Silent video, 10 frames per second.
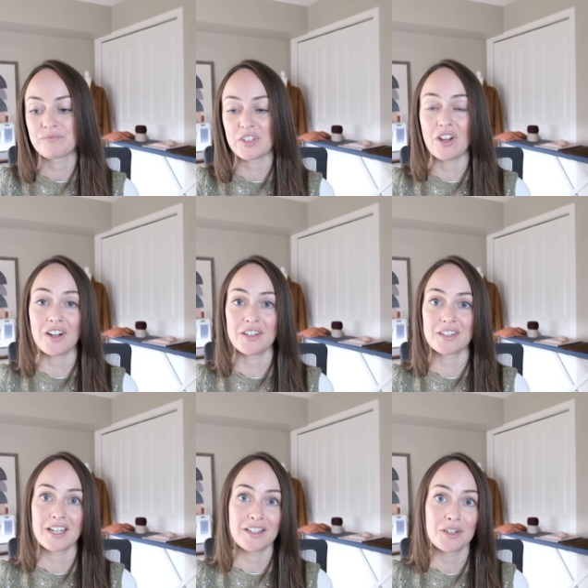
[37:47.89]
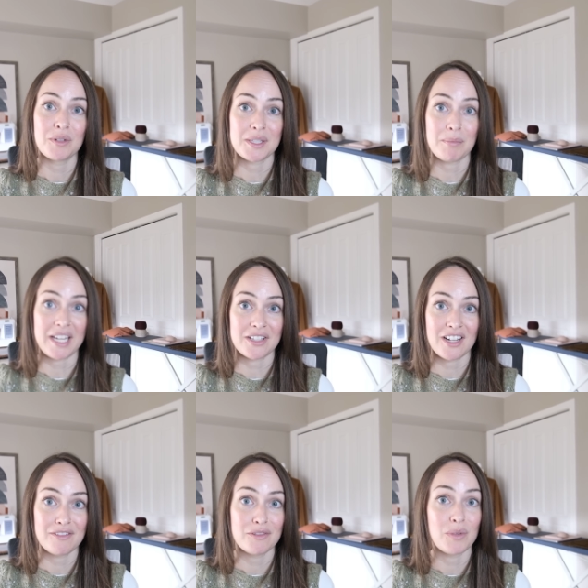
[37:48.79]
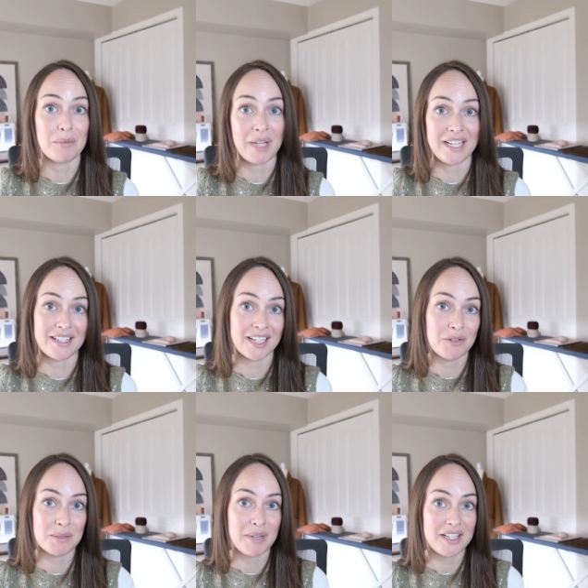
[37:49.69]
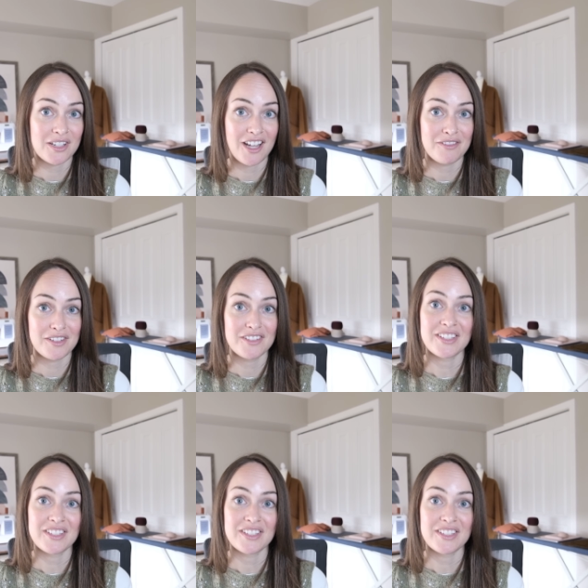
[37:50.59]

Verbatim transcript: yarn color was based off of, what painting it was based off of,